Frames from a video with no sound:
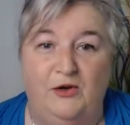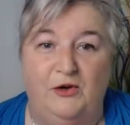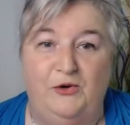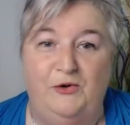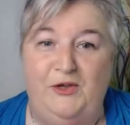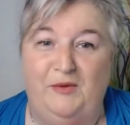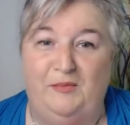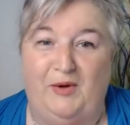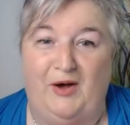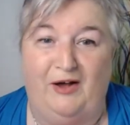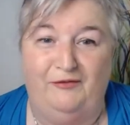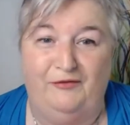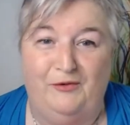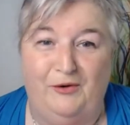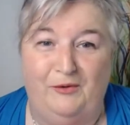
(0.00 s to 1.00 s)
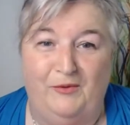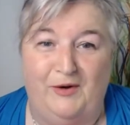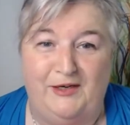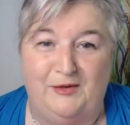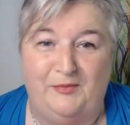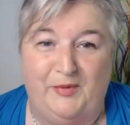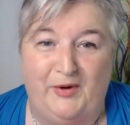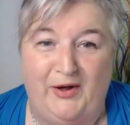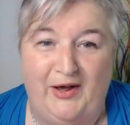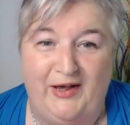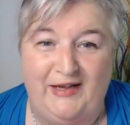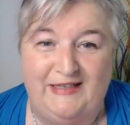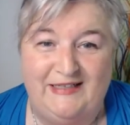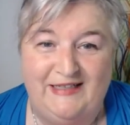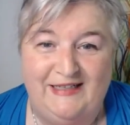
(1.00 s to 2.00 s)
who you bought for, what you
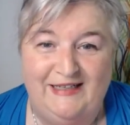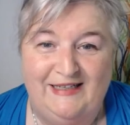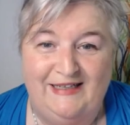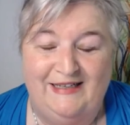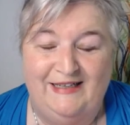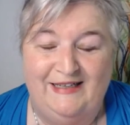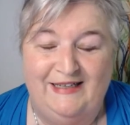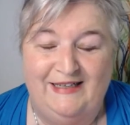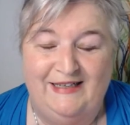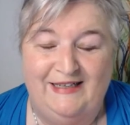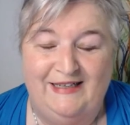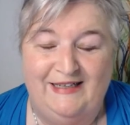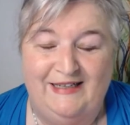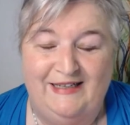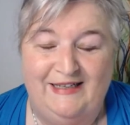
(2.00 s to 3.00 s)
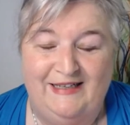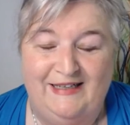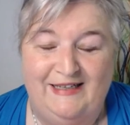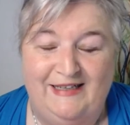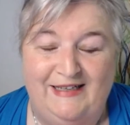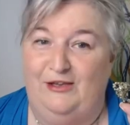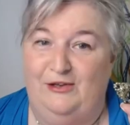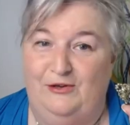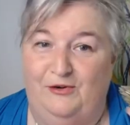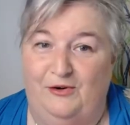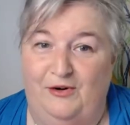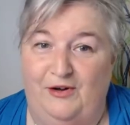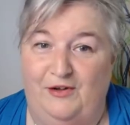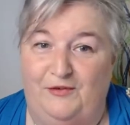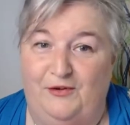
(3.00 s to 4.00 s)
bought. And
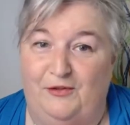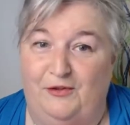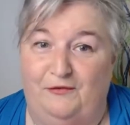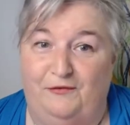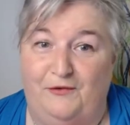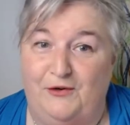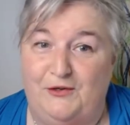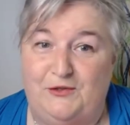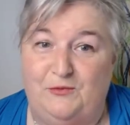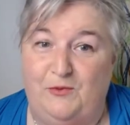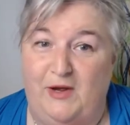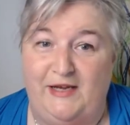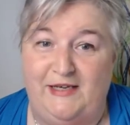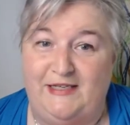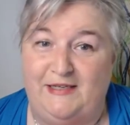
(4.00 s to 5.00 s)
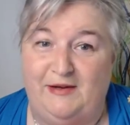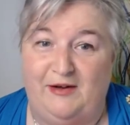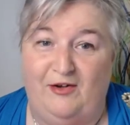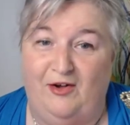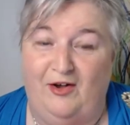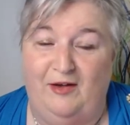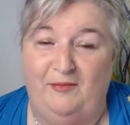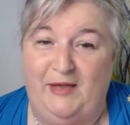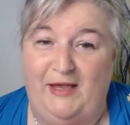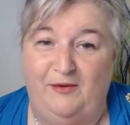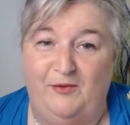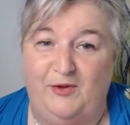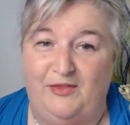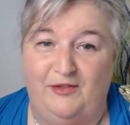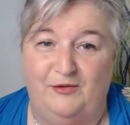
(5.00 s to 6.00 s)
if you're the first one to
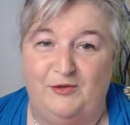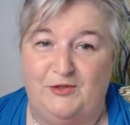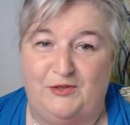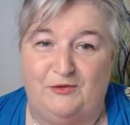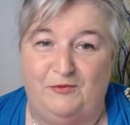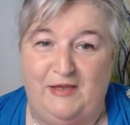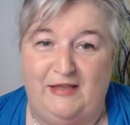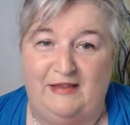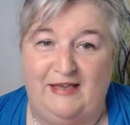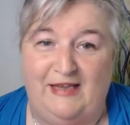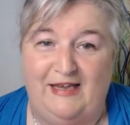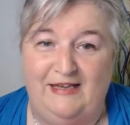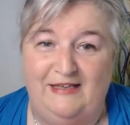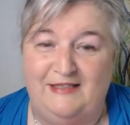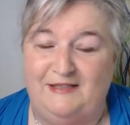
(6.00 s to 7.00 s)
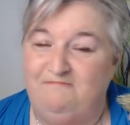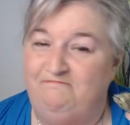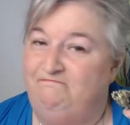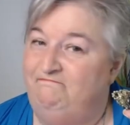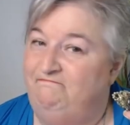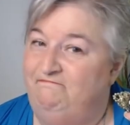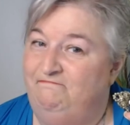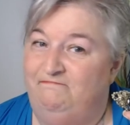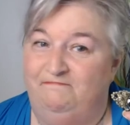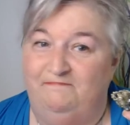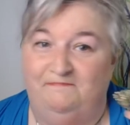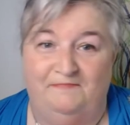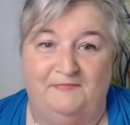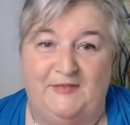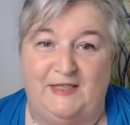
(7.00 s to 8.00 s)
comment with those three things,
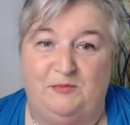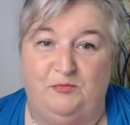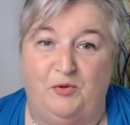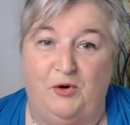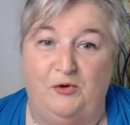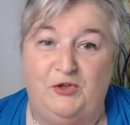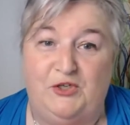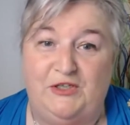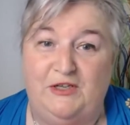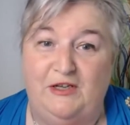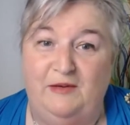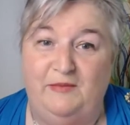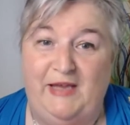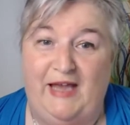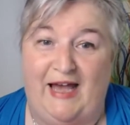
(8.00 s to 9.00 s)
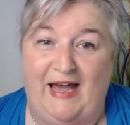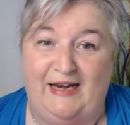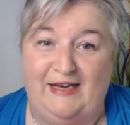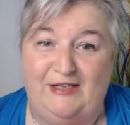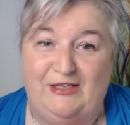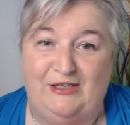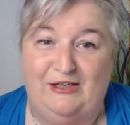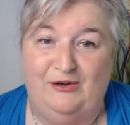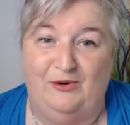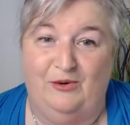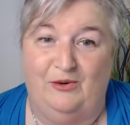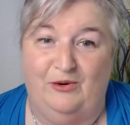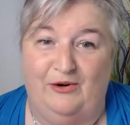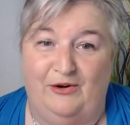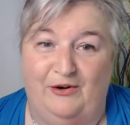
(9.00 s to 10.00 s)
this brooch is going to be added to your
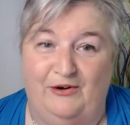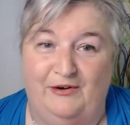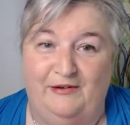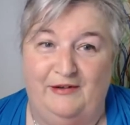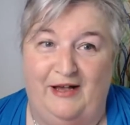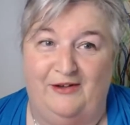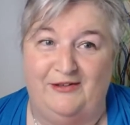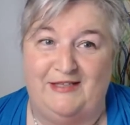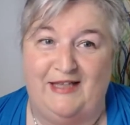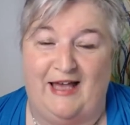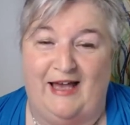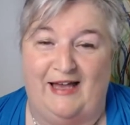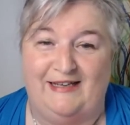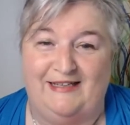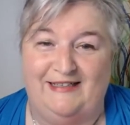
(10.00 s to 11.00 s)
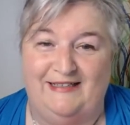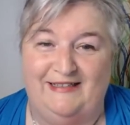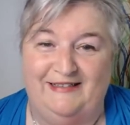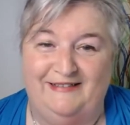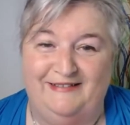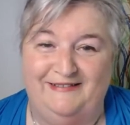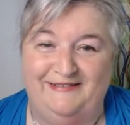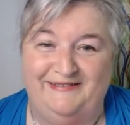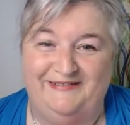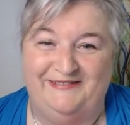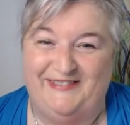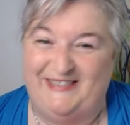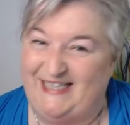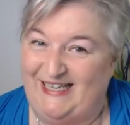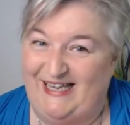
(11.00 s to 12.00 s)
order. How's that?
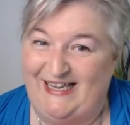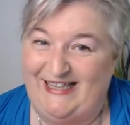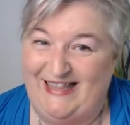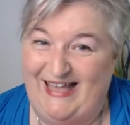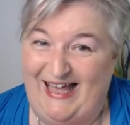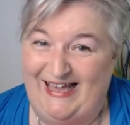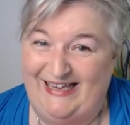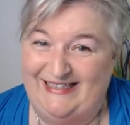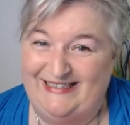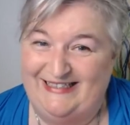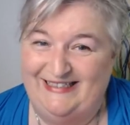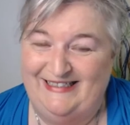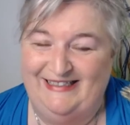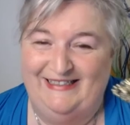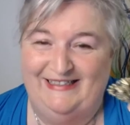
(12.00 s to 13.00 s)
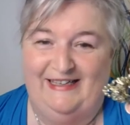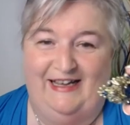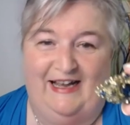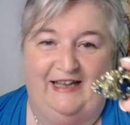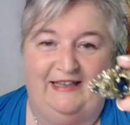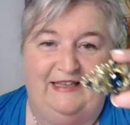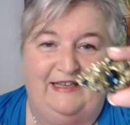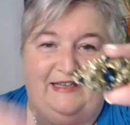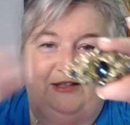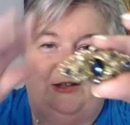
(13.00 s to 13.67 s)
Would you like that? I think it's